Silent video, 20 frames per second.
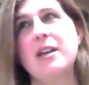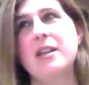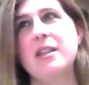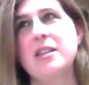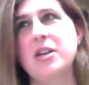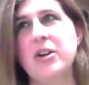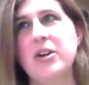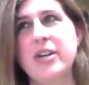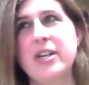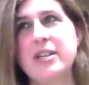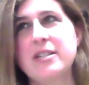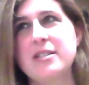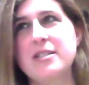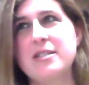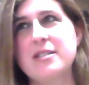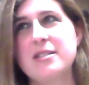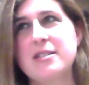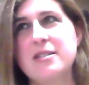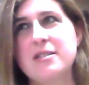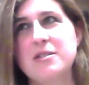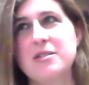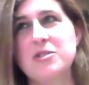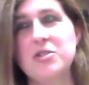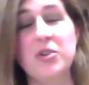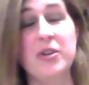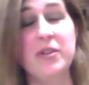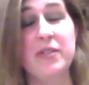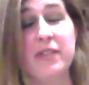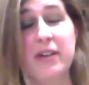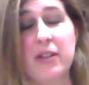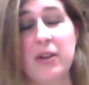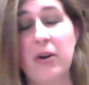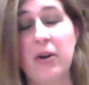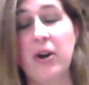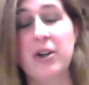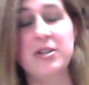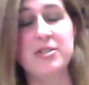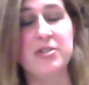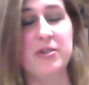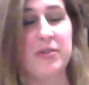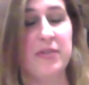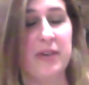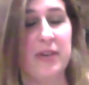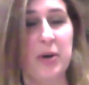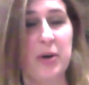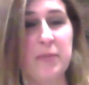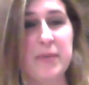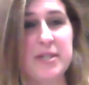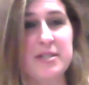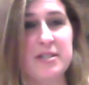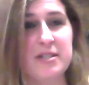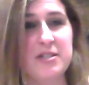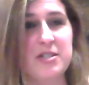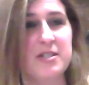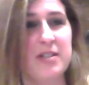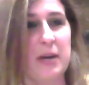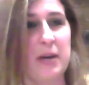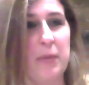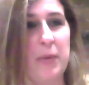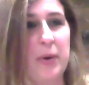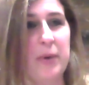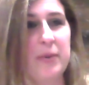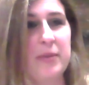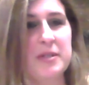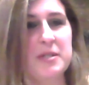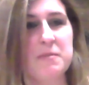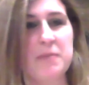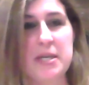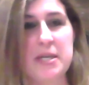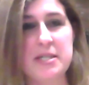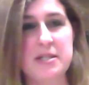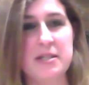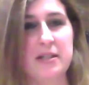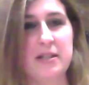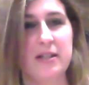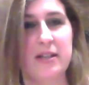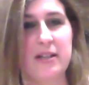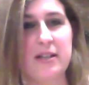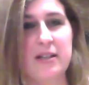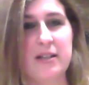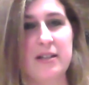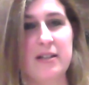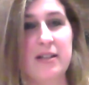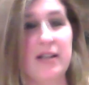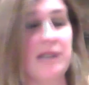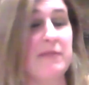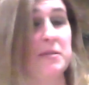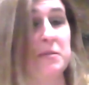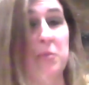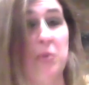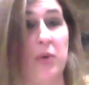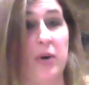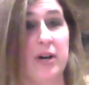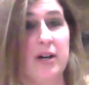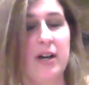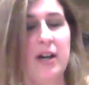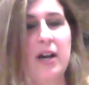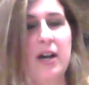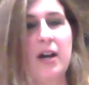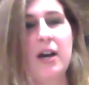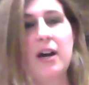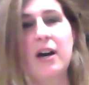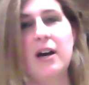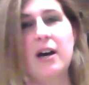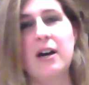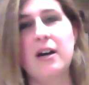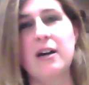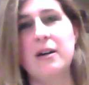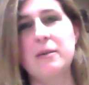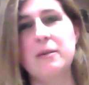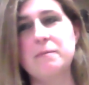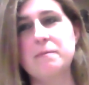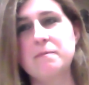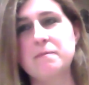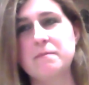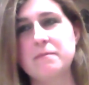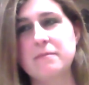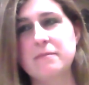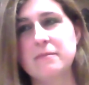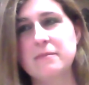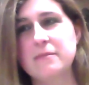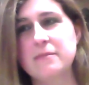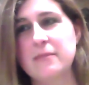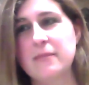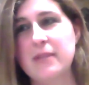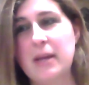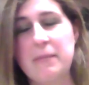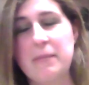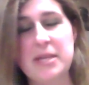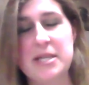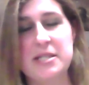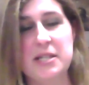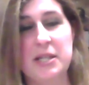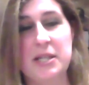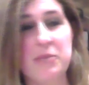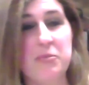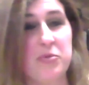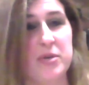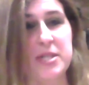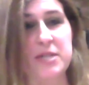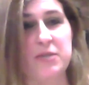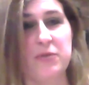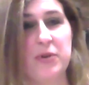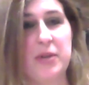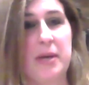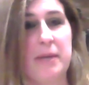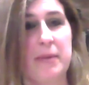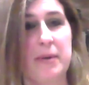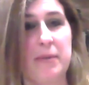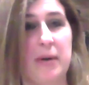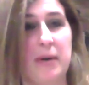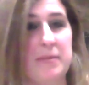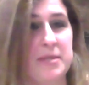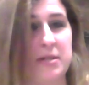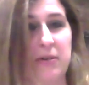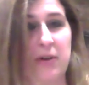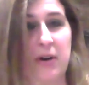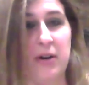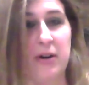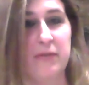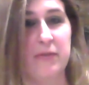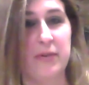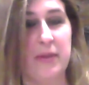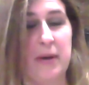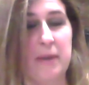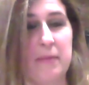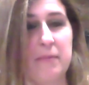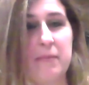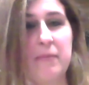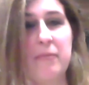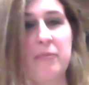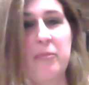There are certain therapies such as ECMO that's basically life support, that basically breathes for them and pumps their heart for them.